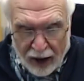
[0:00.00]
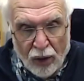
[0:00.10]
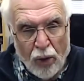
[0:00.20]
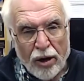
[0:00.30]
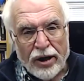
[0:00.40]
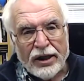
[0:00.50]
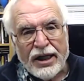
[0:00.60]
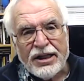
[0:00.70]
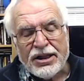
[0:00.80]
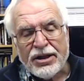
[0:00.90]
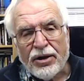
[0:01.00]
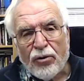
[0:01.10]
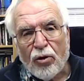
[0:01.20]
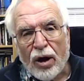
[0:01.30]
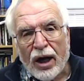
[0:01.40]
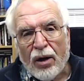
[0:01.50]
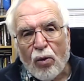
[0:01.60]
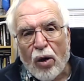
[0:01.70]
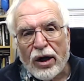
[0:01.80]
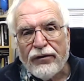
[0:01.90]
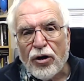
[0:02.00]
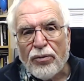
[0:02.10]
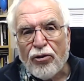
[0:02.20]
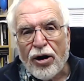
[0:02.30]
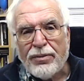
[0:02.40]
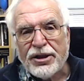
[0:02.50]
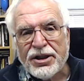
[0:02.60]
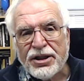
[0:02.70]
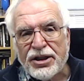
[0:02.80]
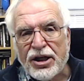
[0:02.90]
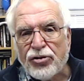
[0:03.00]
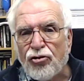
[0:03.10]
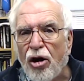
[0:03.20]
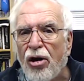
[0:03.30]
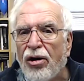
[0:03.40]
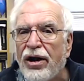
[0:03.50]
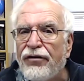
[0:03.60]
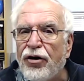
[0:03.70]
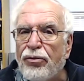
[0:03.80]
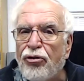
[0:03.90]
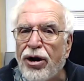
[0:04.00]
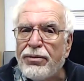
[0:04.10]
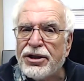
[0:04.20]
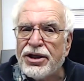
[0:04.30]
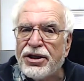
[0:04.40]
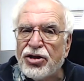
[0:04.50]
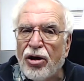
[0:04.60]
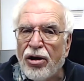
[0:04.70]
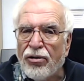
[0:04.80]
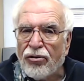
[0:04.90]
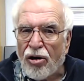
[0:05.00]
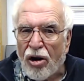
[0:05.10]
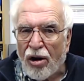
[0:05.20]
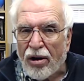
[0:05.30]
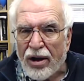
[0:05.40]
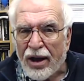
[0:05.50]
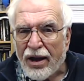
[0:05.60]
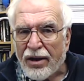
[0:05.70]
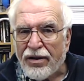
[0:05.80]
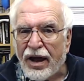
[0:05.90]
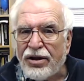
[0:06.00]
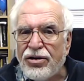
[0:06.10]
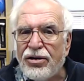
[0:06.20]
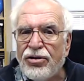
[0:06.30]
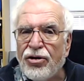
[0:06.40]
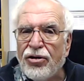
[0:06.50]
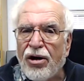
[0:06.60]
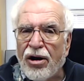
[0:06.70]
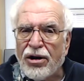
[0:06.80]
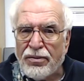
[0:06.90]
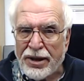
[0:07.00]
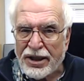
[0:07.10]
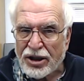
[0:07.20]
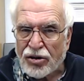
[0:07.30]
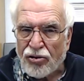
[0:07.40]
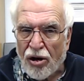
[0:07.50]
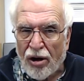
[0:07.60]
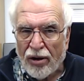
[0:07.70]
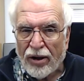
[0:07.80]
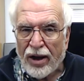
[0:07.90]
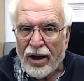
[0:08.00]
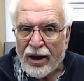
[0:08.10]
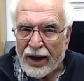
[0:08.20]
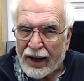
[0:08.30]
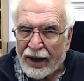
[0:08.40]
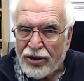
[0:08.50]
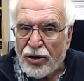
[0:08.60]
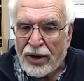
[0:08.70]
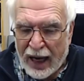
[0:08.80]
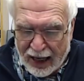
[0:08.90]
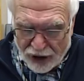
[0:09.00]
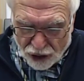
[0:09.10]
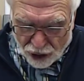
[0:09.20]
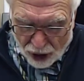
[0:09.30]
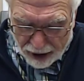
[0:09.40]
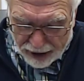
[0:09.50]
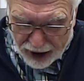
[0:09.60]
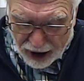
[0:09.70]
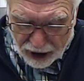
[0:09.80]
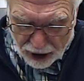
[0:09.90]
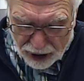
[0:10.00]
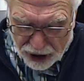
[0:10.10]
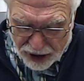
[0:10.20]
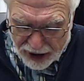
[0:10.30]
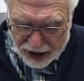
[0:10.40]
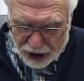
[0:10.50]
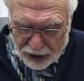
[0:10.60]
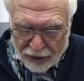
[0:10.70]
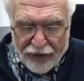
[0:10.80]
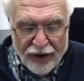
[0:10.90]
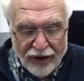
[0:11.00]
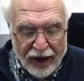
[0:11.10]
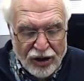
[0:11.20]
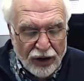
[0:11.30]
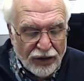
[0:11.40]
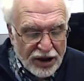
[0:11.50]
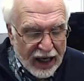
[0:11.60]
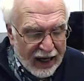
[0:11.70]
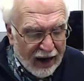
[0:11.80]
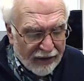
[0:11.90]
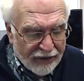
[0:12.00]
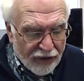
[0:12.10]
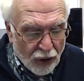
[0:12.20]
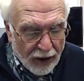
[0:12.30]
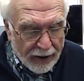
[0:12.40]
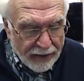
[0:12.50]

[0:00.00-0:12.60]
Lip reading: where at least one of your premises is wrong. If your premises are wrong, then your argument is wrong. You can't draw the conclusion that you've set out for.